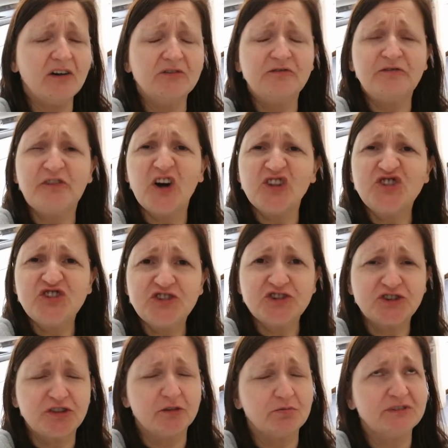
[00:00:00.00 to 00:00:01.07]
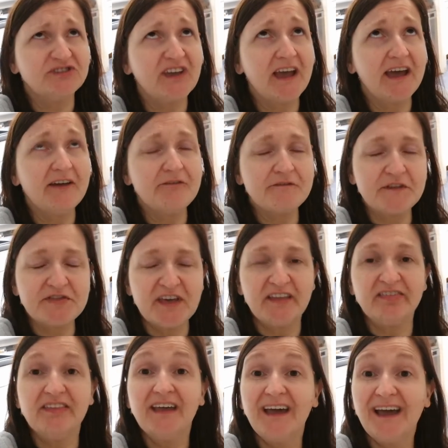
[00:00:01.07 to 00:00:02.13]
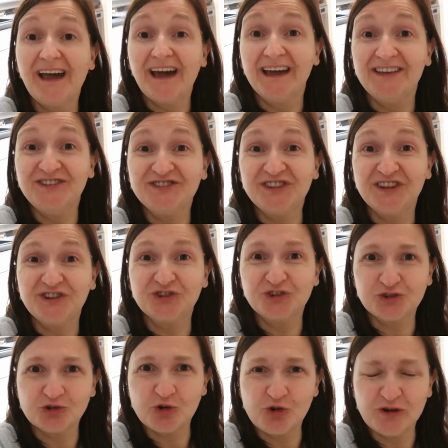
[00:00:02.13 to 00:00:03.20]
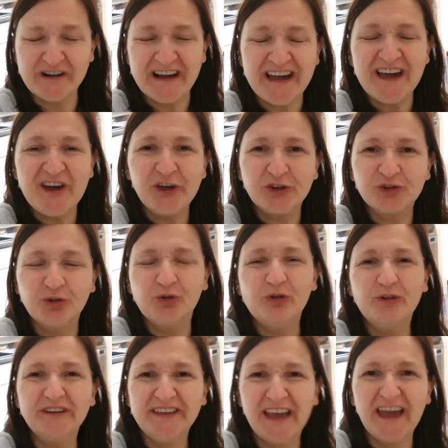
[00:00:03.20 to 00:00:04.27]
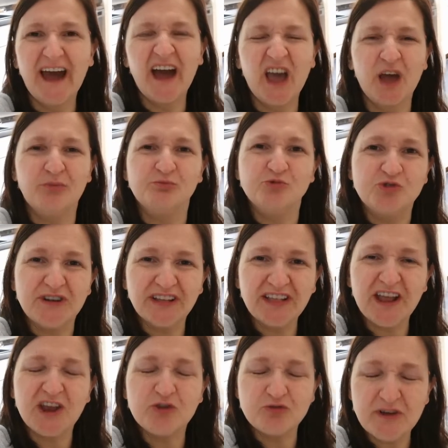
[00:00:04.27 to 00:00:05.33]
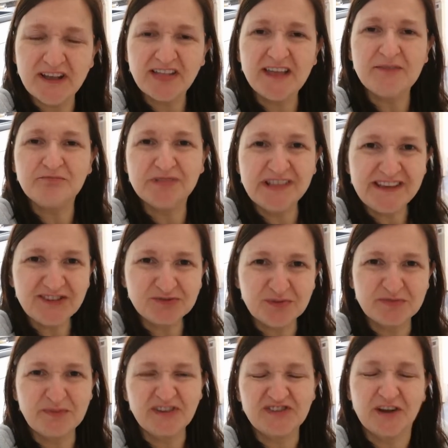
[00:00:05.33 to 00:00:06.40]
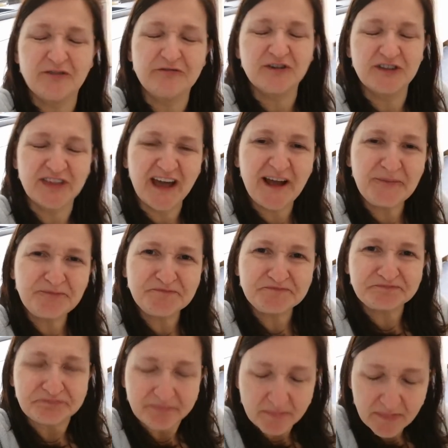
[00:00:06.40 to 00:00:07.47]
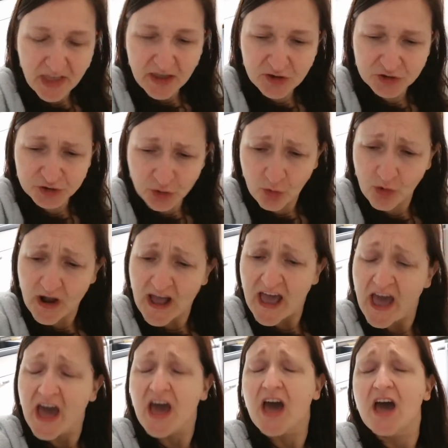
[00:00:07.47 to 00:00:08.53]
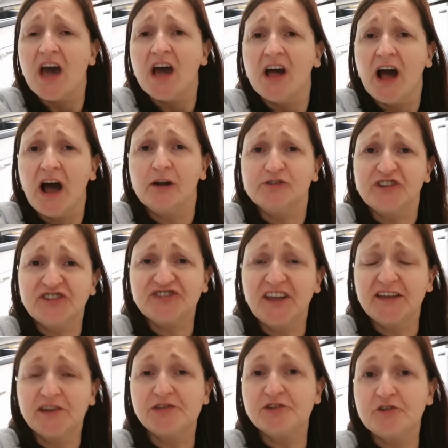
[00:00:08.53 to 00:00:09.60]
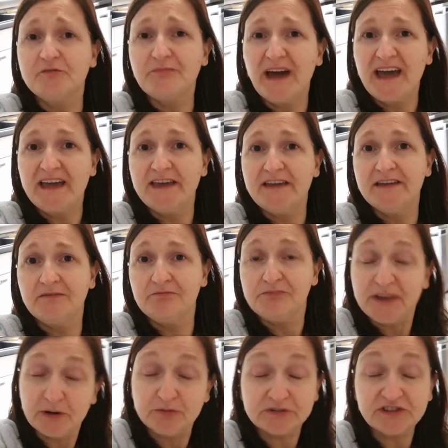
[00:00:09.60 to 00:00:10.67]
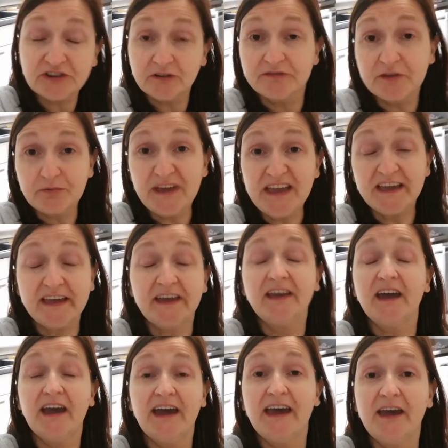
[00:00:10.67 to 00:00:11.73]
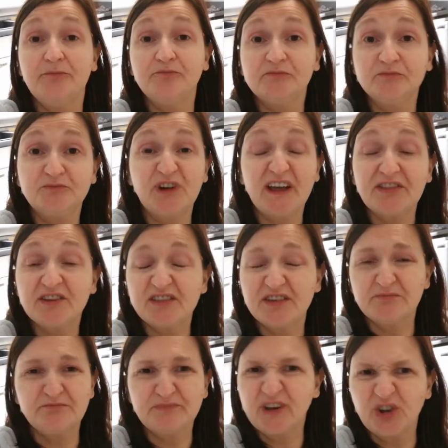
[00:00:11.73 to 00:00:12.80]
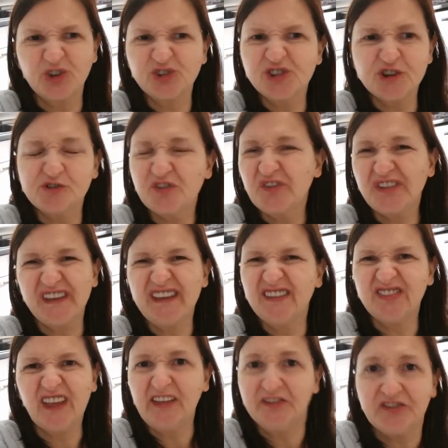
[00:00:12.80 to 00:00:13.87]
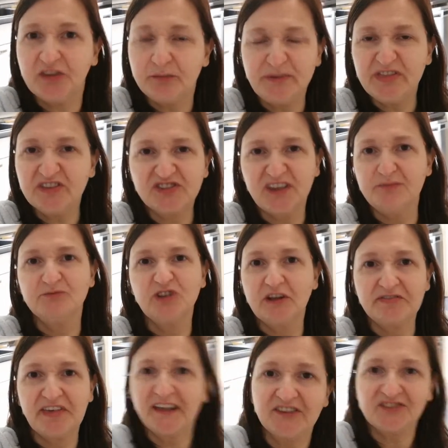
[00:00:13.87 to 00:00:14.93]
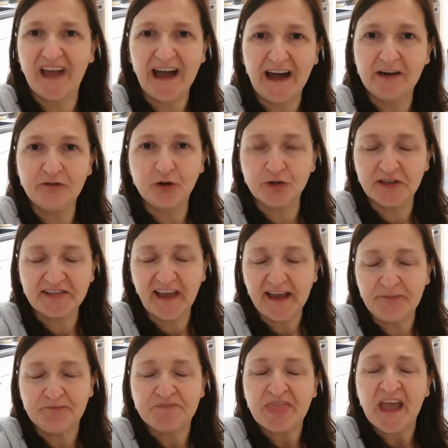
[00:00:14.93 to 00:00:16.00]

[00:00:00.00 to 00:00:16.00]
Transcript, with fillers: fudge, there was everything, I stayed strong. So yeah, I am really, really pleased with myself for that. So I'll just take you through my meals of the week um, rather than because through the day it tends to be the same sort of things that I have all the time.